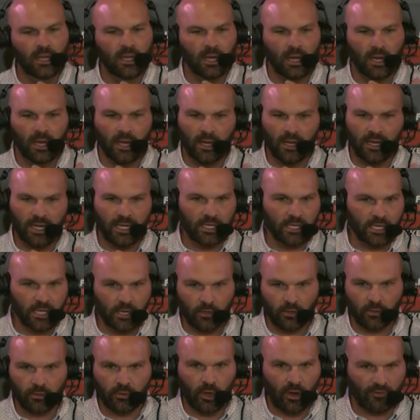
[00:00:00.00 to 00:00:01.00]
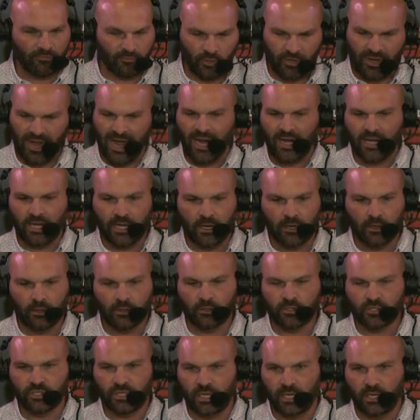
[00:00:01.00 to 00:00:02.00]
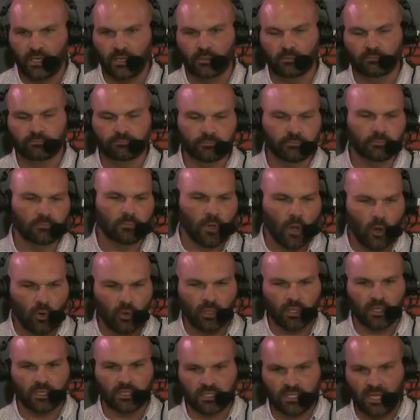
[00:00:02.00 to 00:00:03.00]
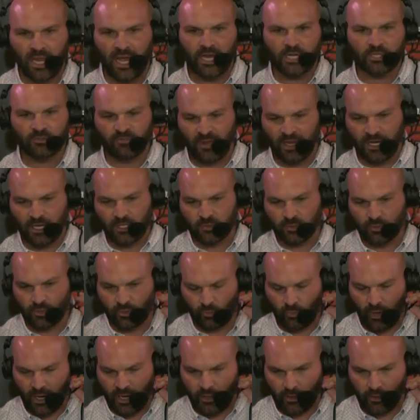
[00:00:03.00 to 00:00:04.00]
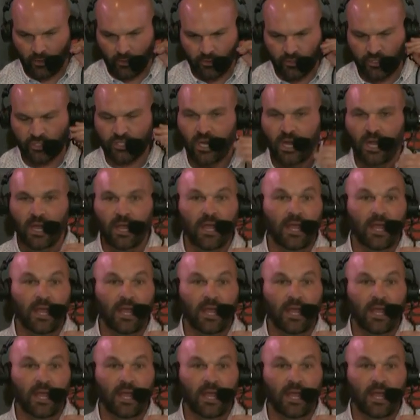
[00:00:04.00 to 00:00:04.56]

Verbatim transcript: uh, in year after nine years in Oakland slash Vegas with the Raiders.